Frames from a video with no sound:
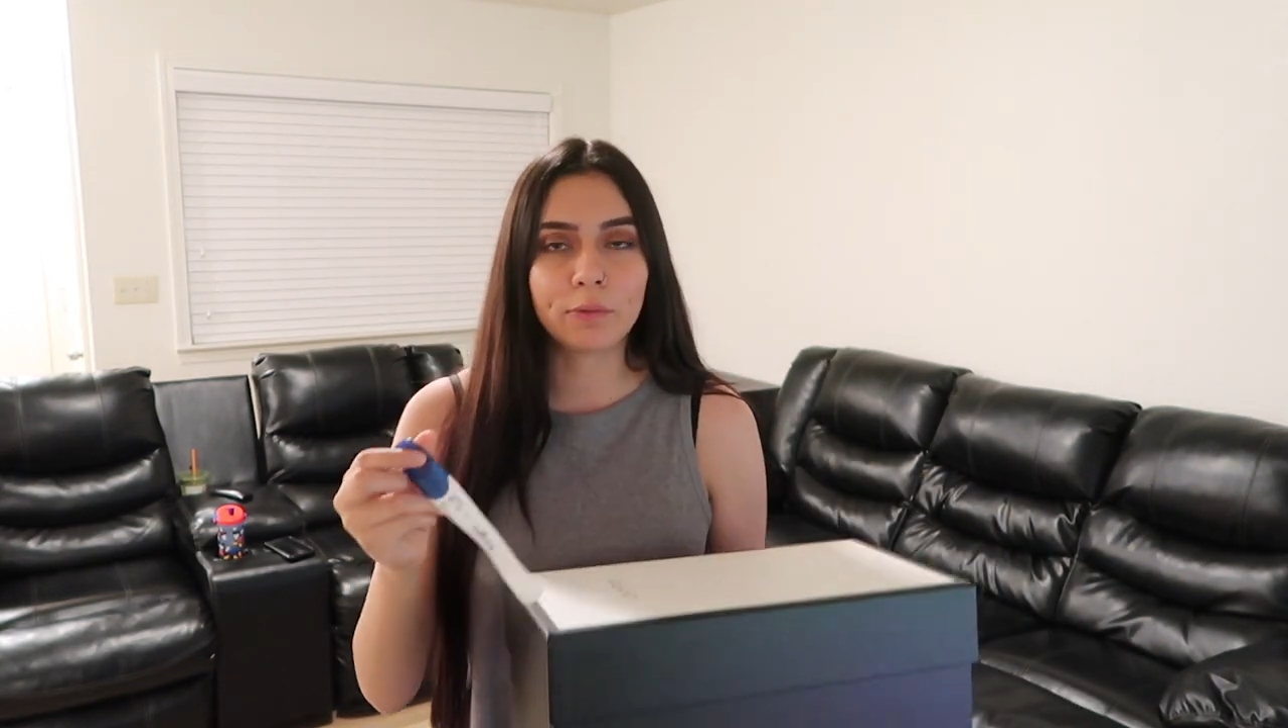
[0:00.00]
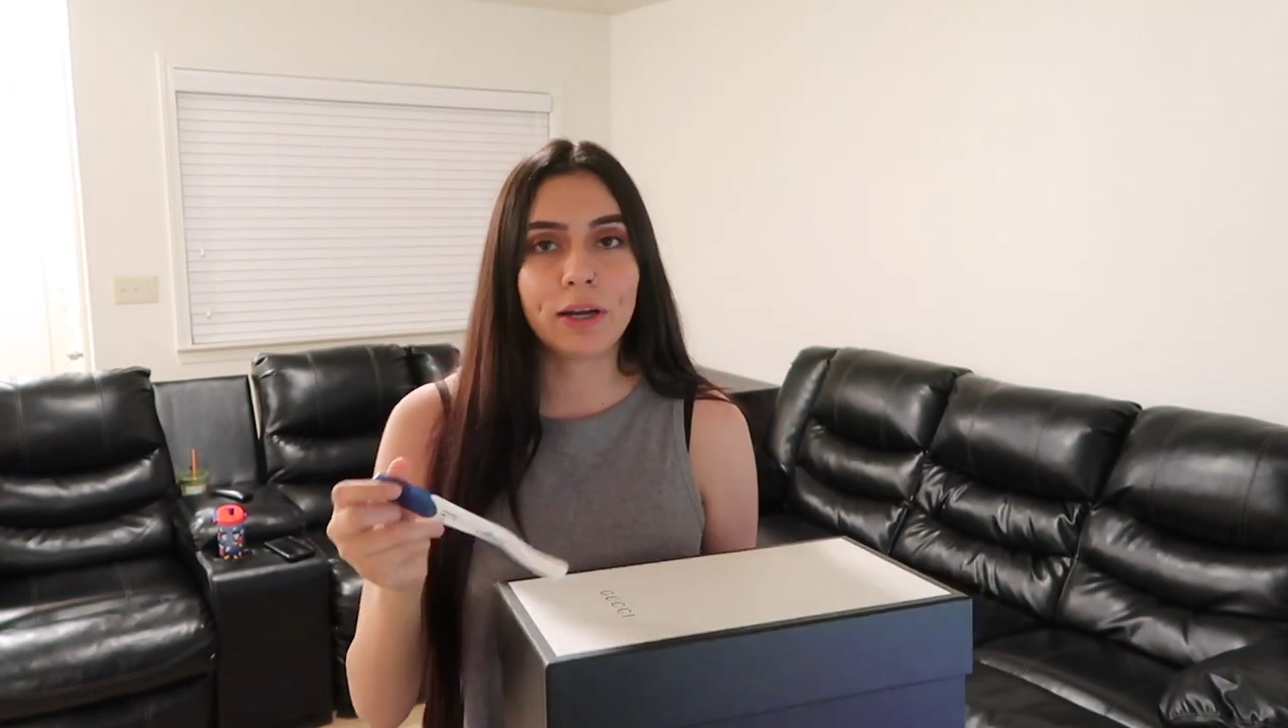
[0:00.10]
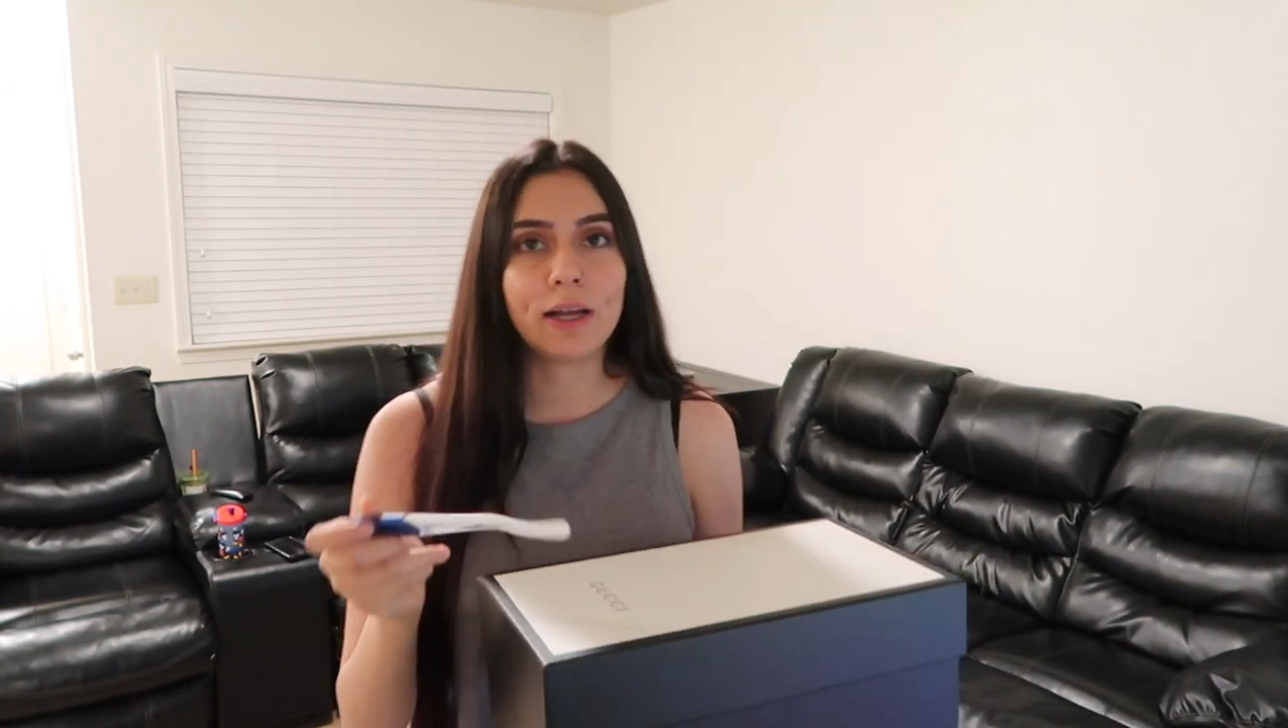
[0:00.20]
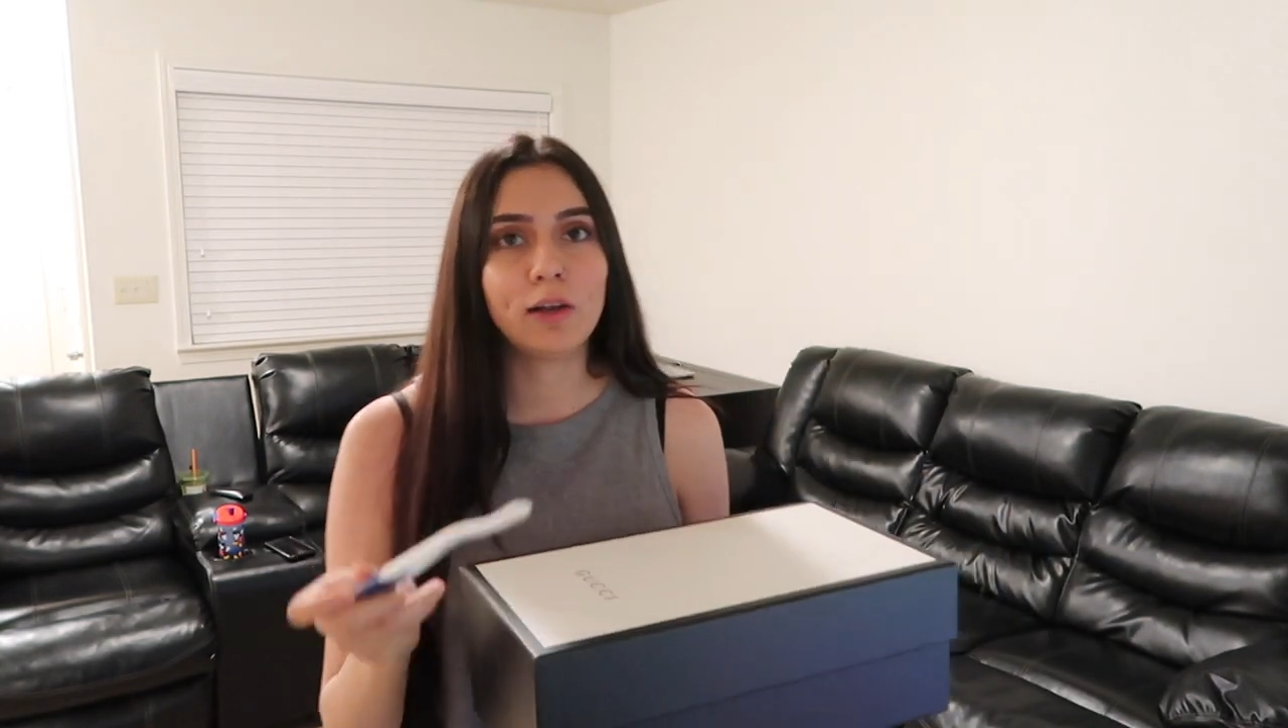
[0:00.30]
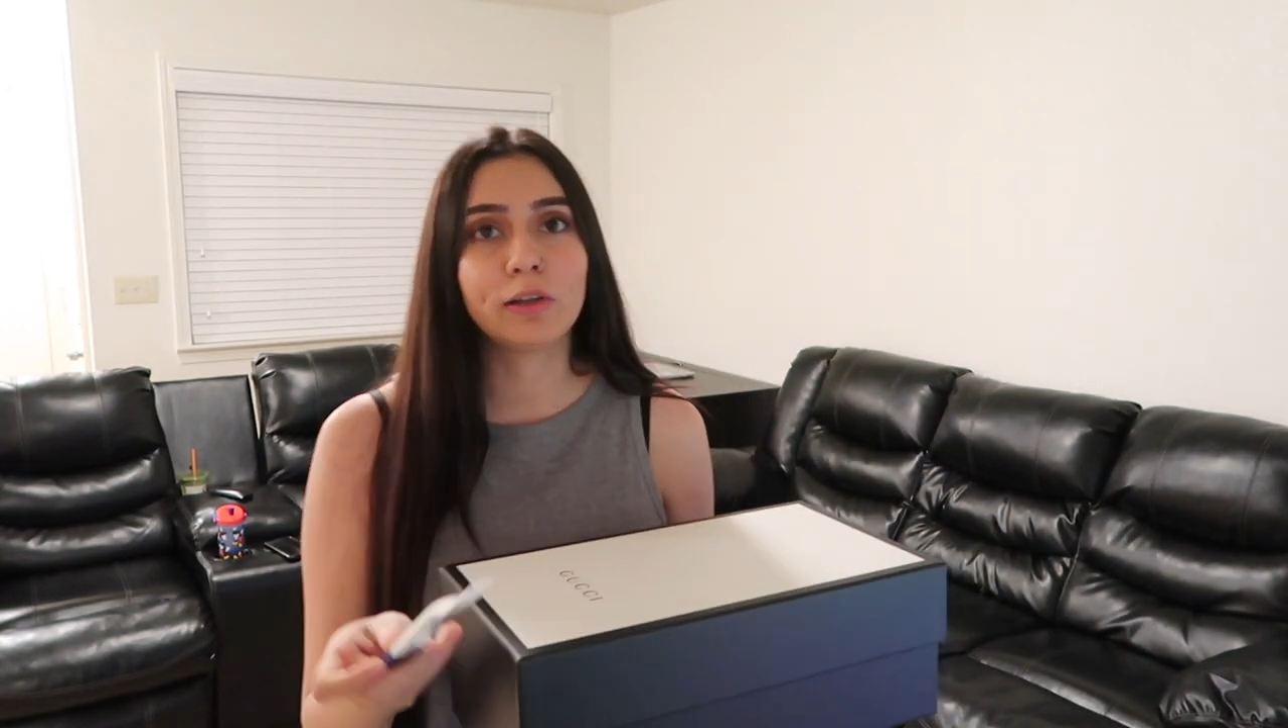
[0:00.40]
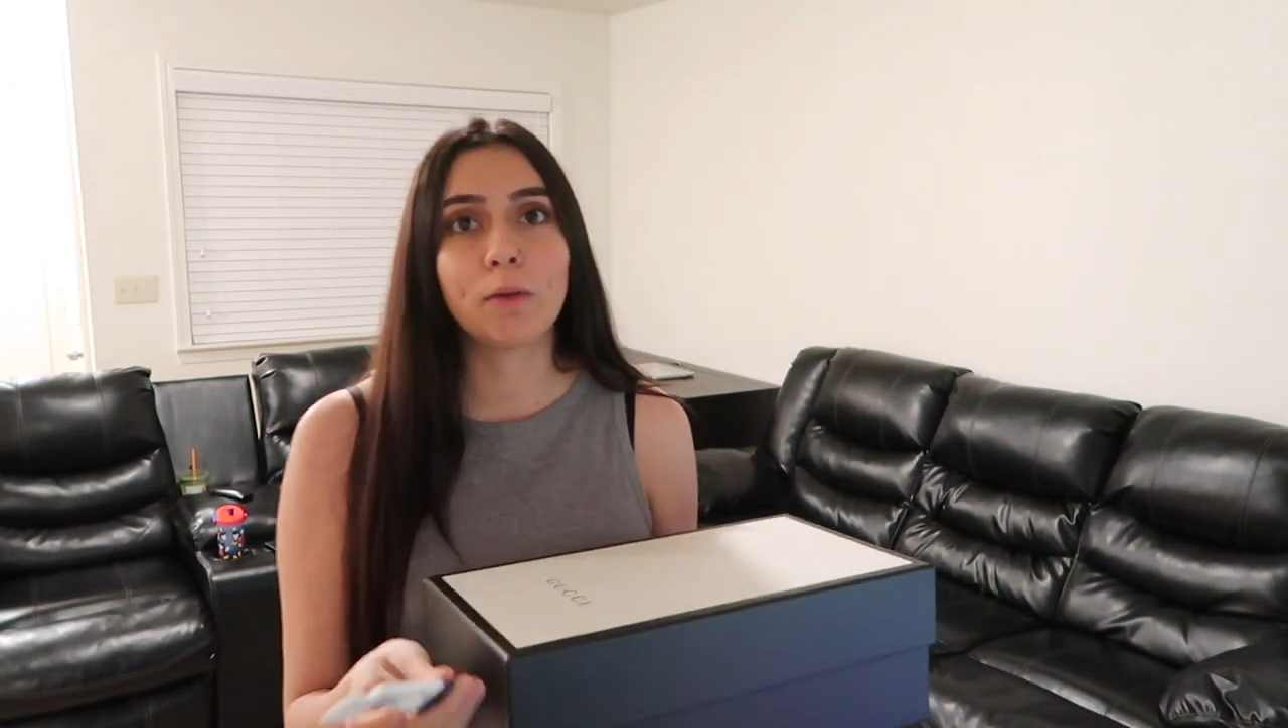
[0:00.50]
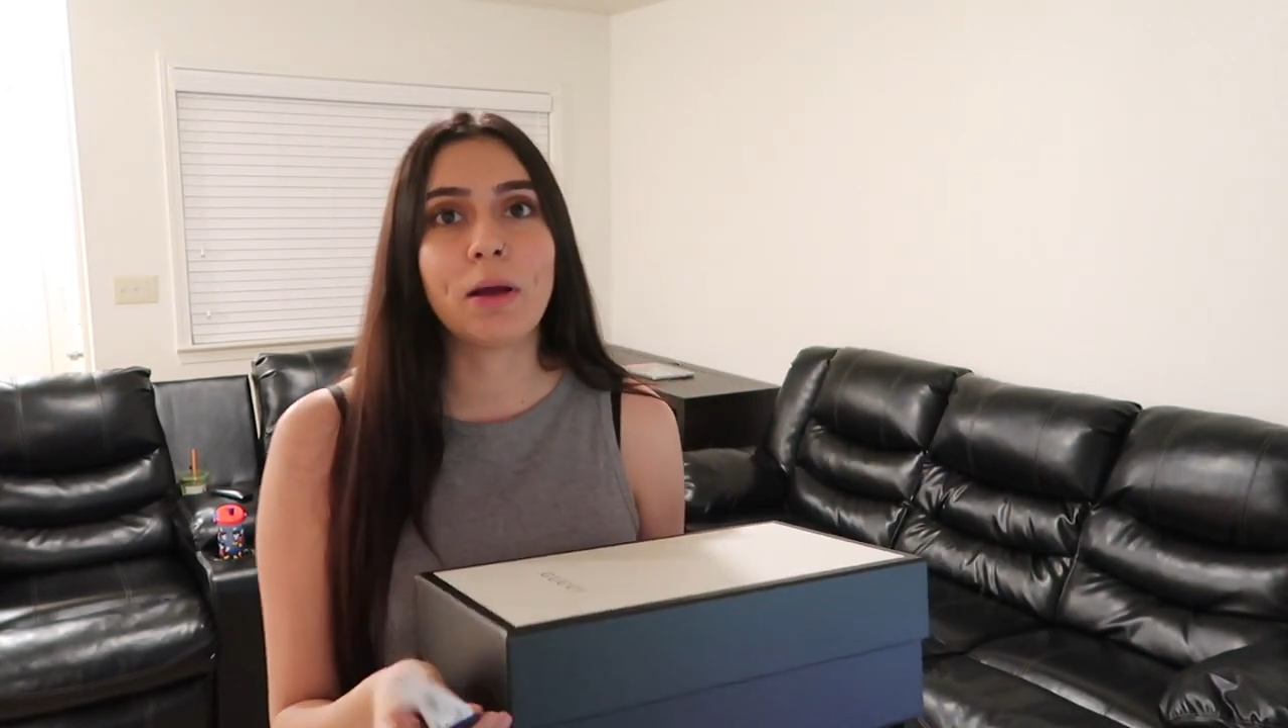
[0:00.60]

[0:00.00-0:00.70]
right now.